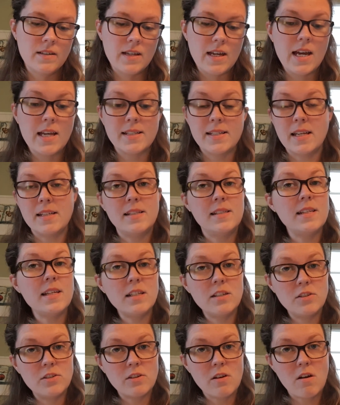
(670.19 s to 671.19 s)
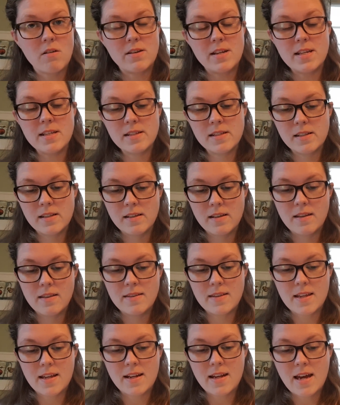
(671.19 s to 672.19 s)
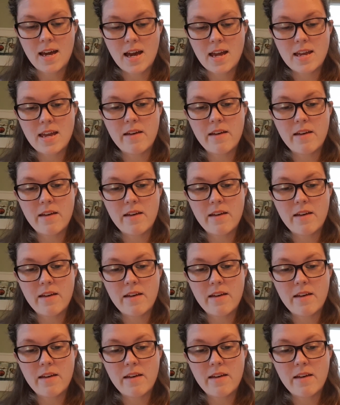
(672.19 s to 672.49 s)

as I stitched on it that I